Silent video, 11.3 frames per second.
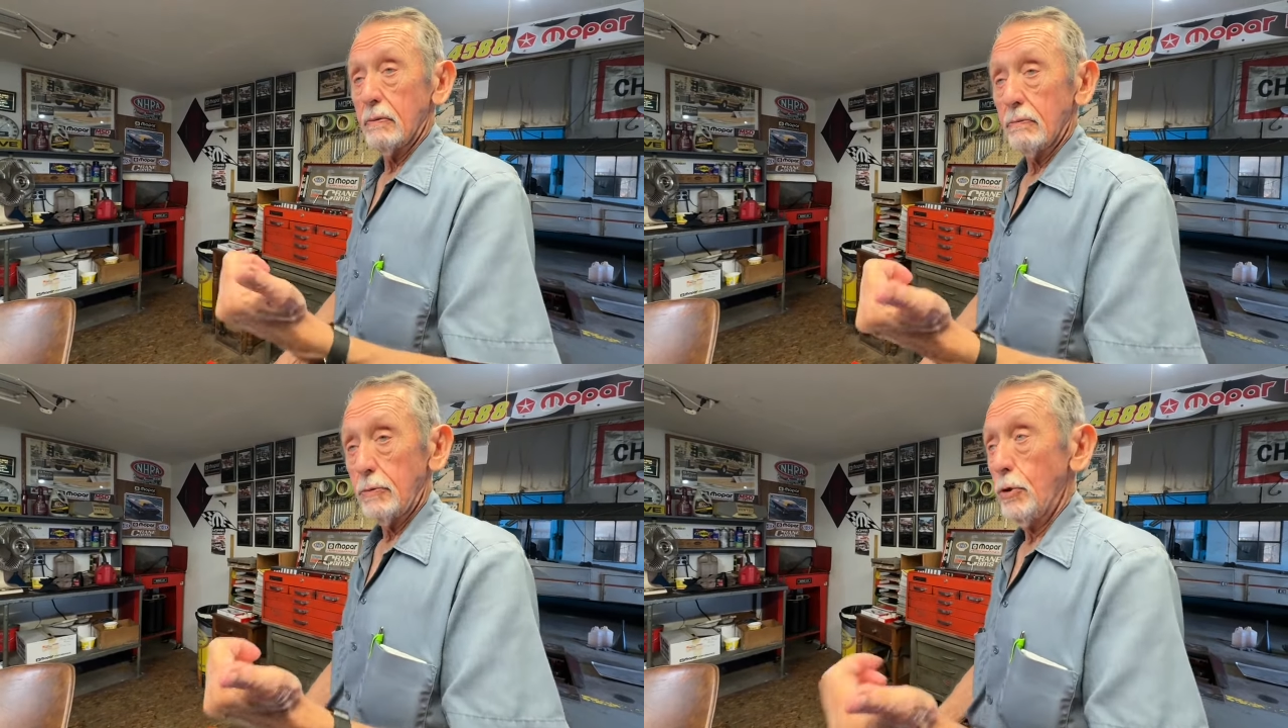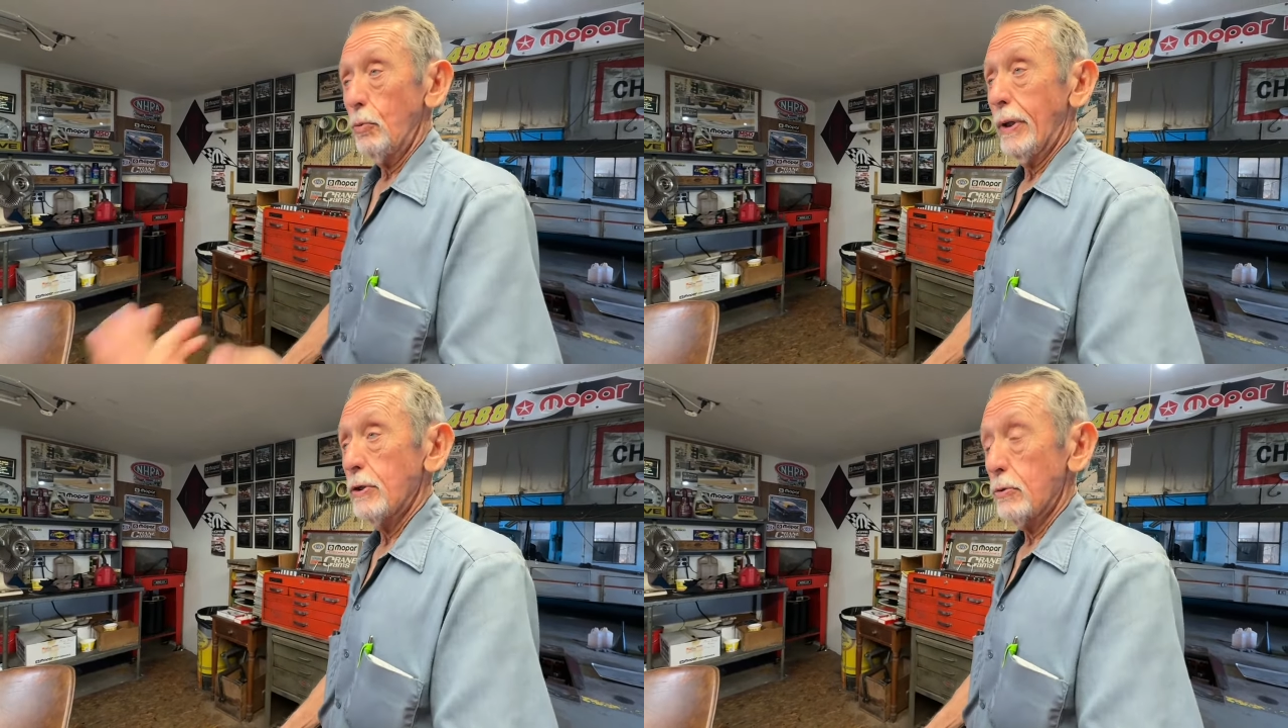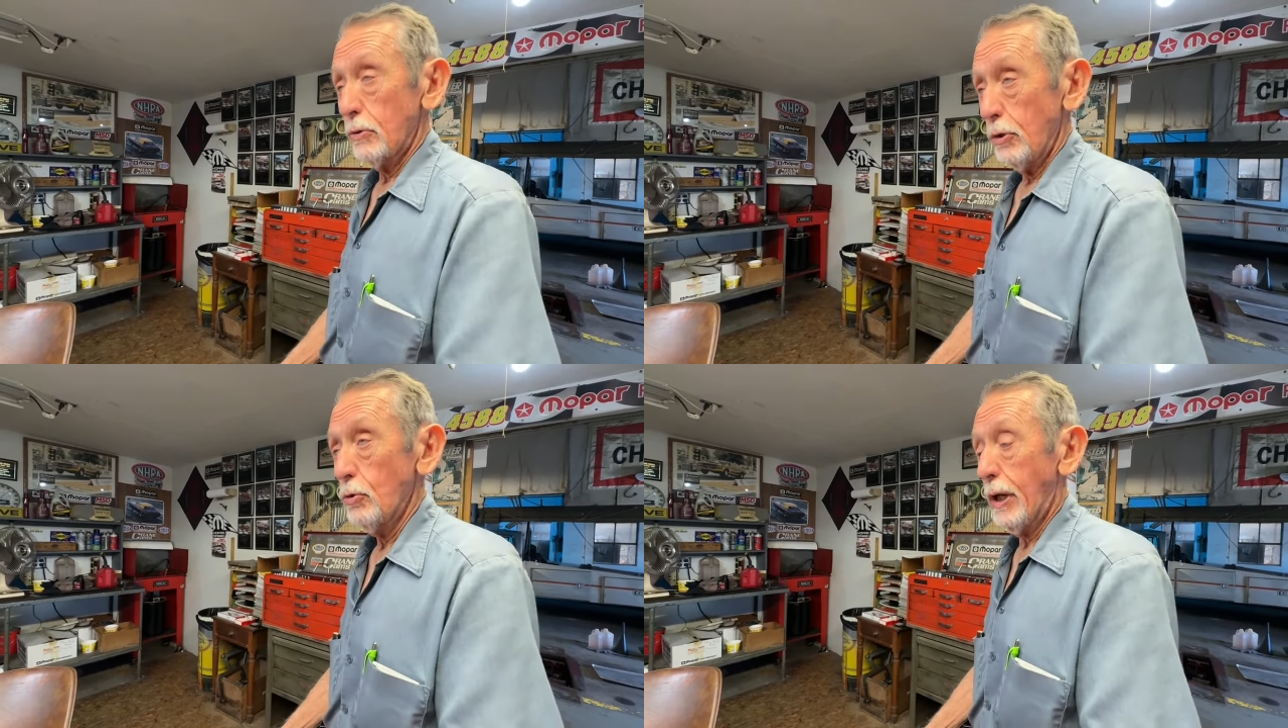You
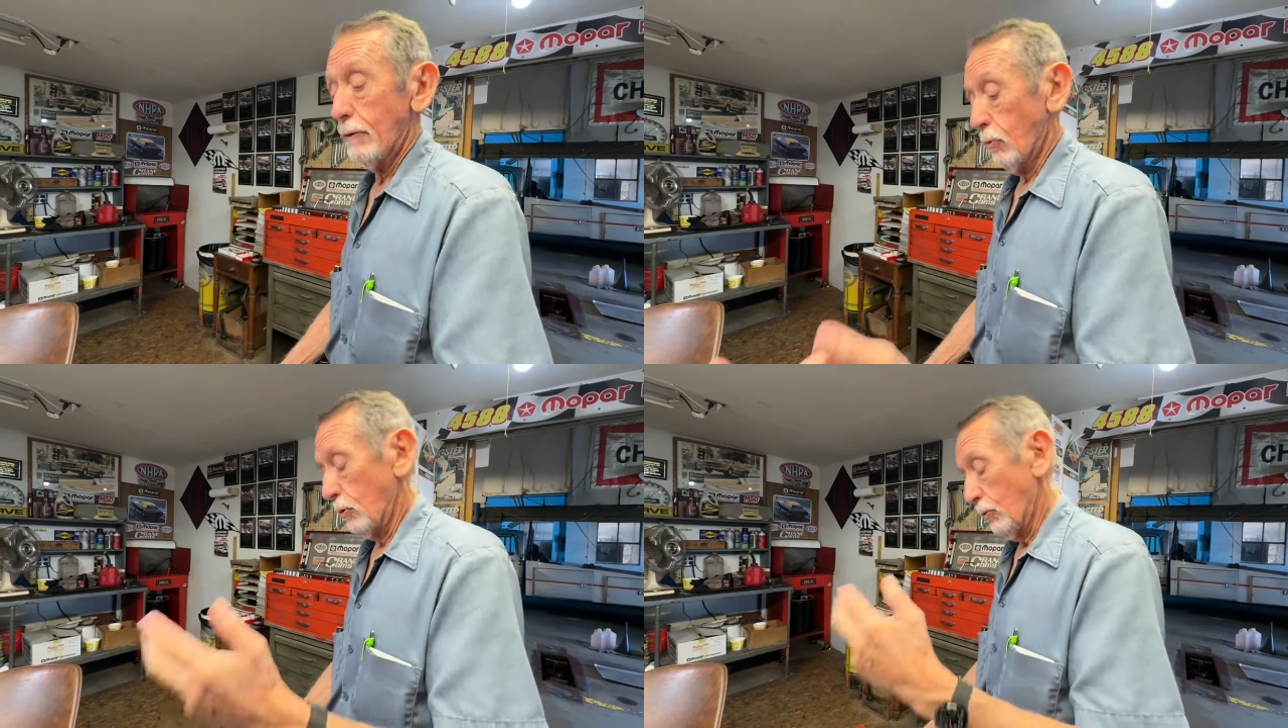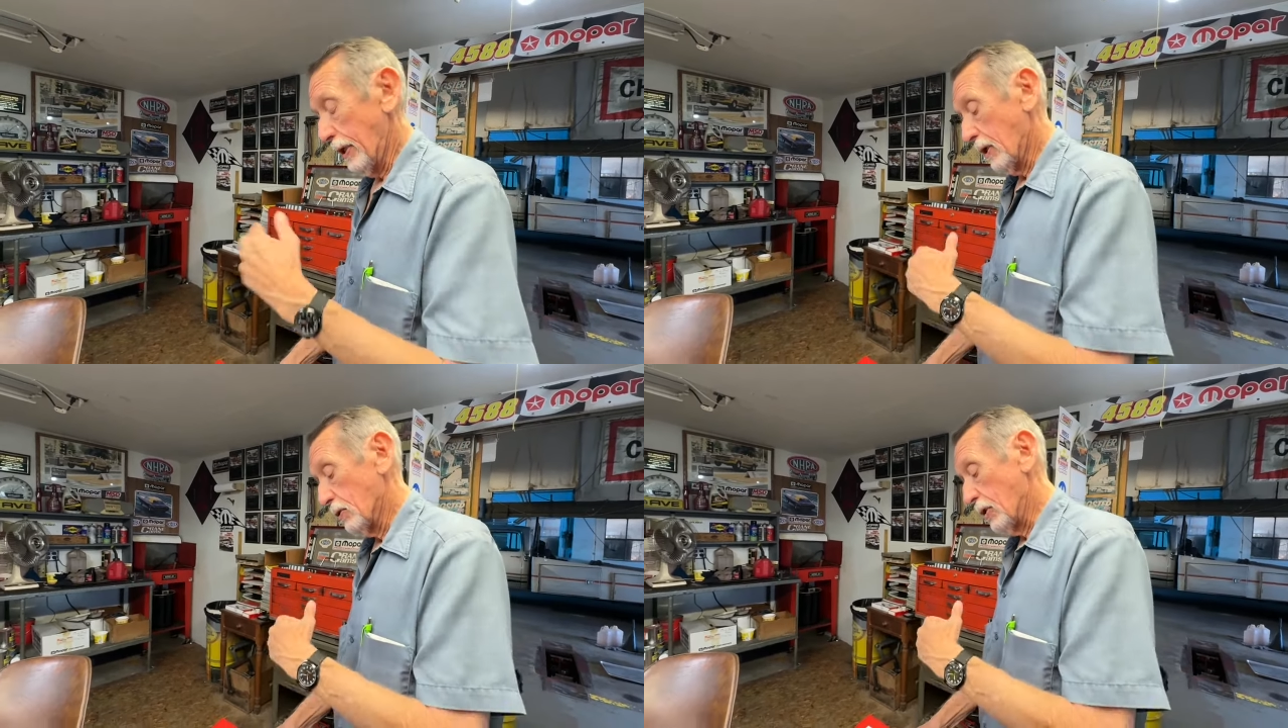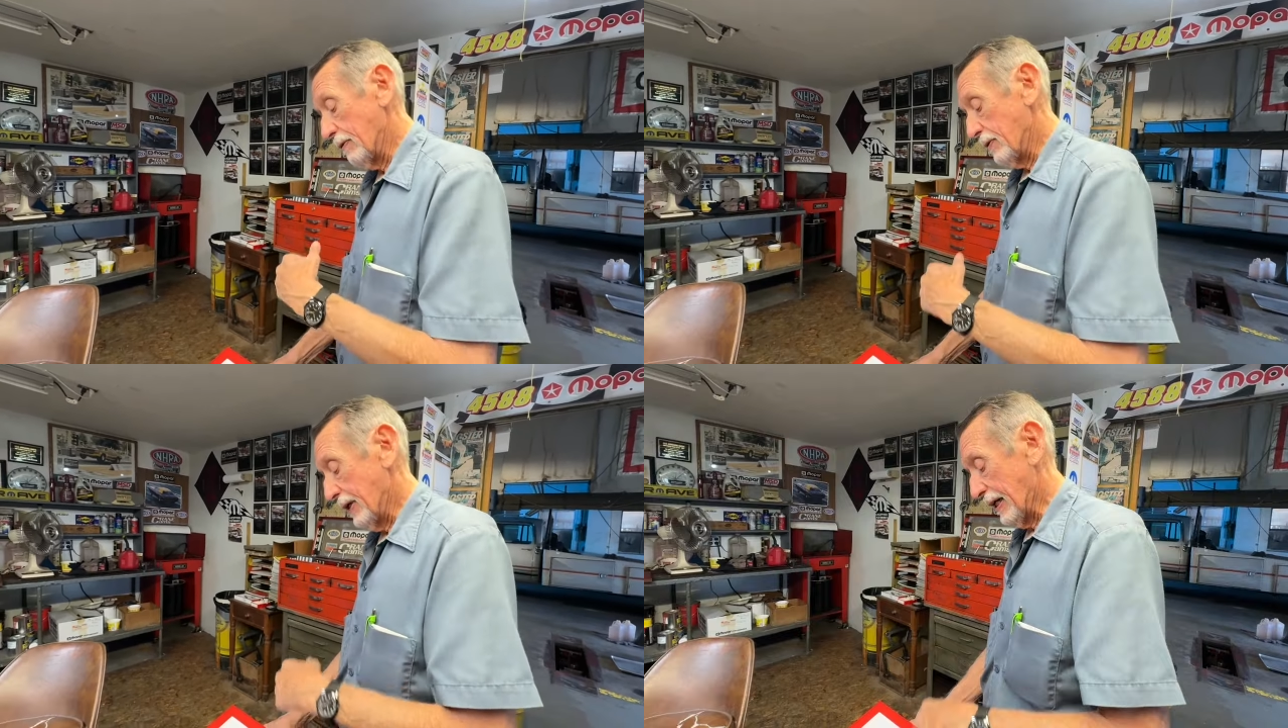drive 1 week, I'll
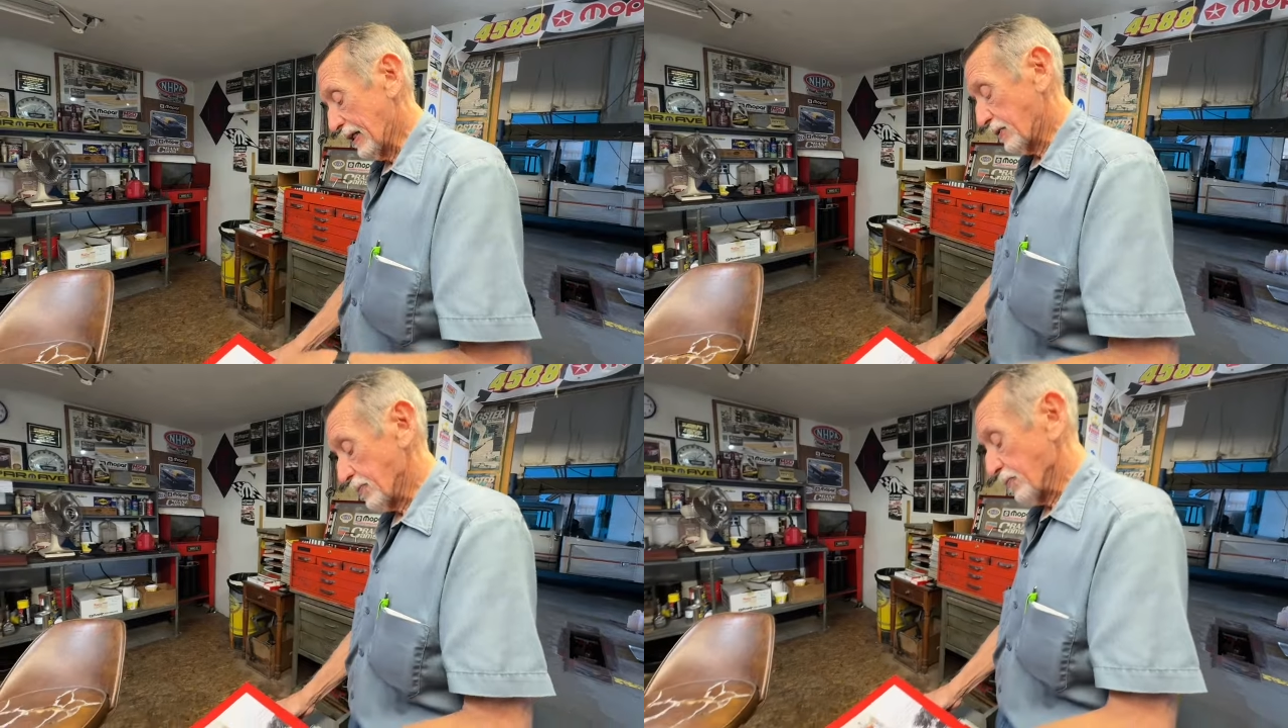drive the next.